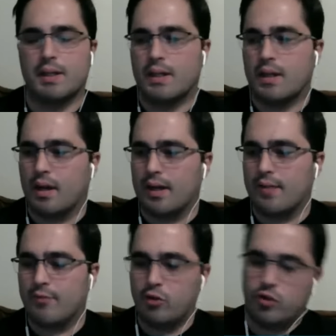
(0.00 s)
uh,
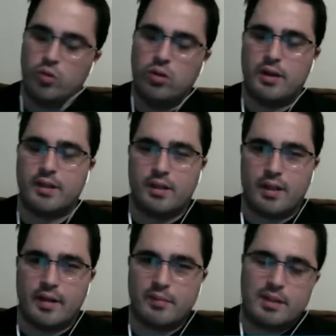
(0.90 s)
if you do look at the
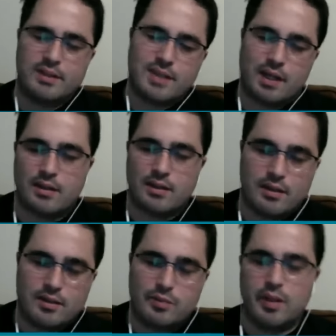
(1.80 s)
Lug of Ease,
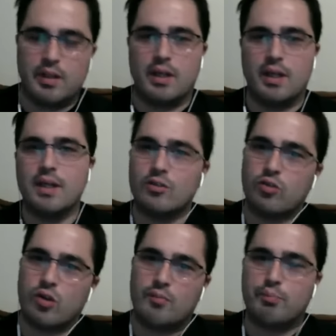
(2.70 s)
technically speaking, he is
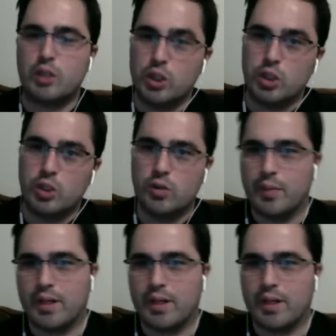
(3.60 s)
sort of blue,